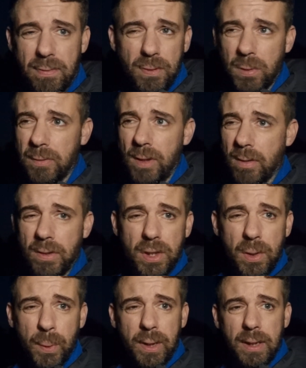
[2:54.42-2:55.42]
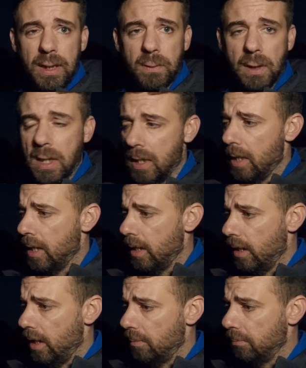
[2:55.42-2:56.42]
for 500 quid now.
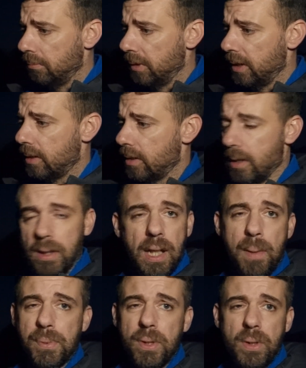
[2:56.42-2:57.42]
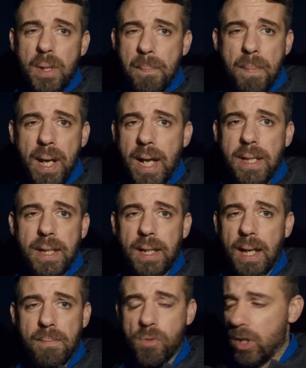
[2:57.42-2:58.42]
It's absolutely amazing
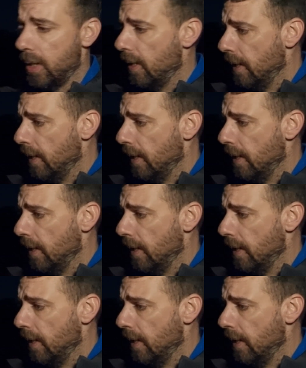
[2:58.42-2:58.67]
camera.